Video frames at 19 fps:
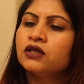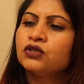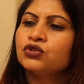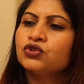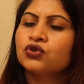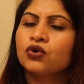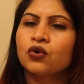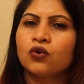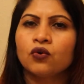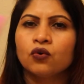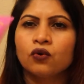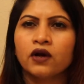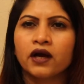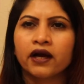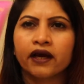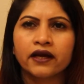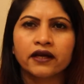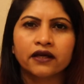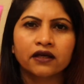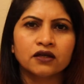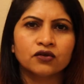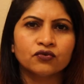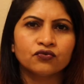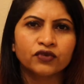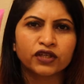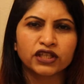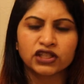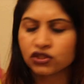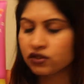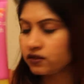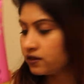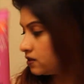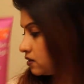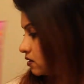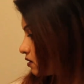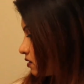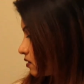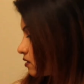so I finished
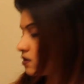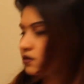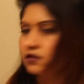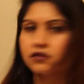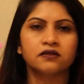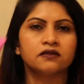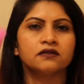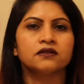this this